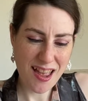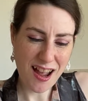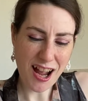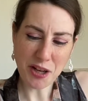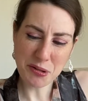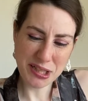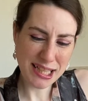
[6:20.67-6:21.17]

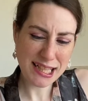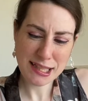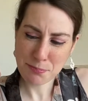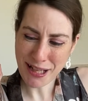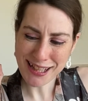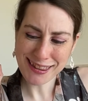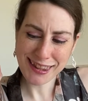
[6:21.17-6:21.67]
I would
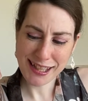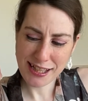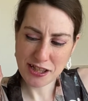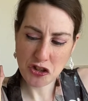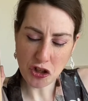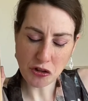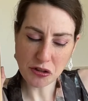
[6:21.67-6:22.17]
expect
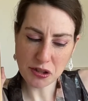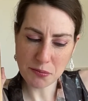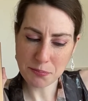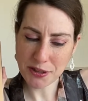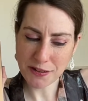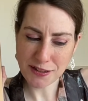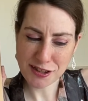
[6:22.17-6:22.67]
these chocolate
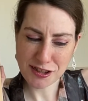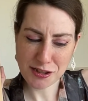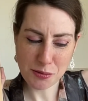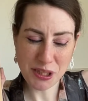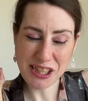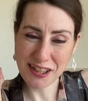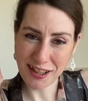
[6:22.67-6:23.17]
bars to
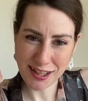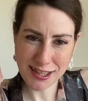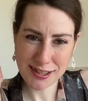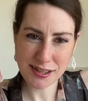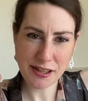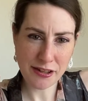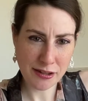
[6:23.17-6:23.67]
be
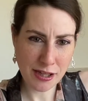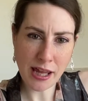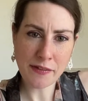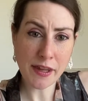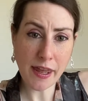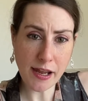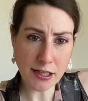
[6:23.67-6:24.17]
nicer
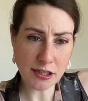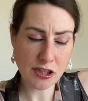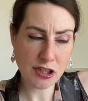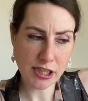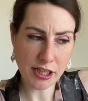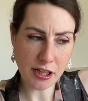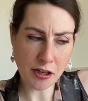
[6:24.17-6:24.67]
than they
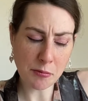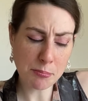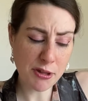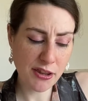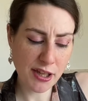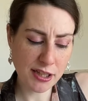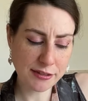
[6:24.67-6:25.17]
actually are,
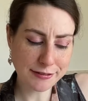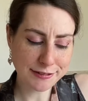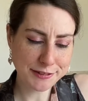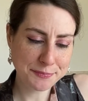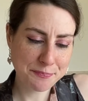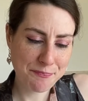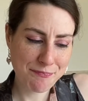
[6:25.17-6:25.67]
but then
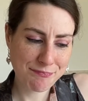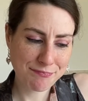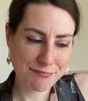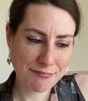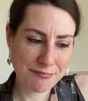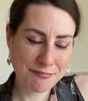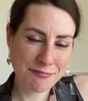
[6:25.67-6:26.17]

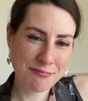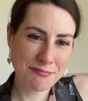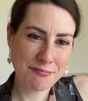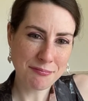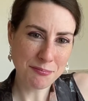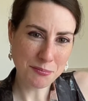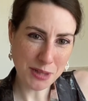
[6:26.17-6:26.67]

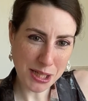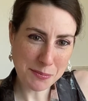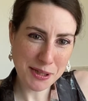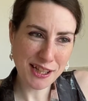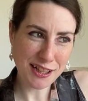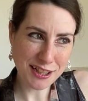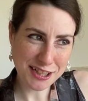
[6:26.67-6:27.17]

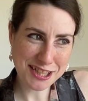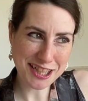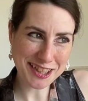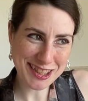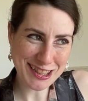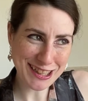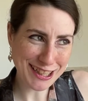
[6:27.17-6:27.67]
maybe I
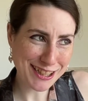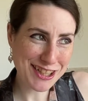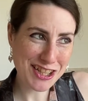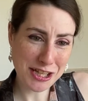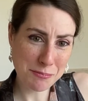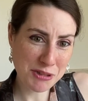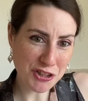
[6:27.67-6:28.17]
just like
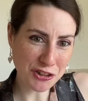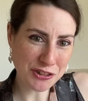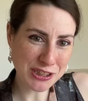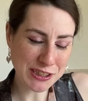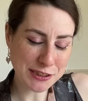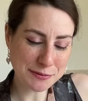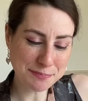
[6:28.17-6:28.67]
cheap
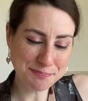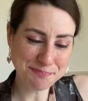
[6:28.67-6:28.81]
chocolate.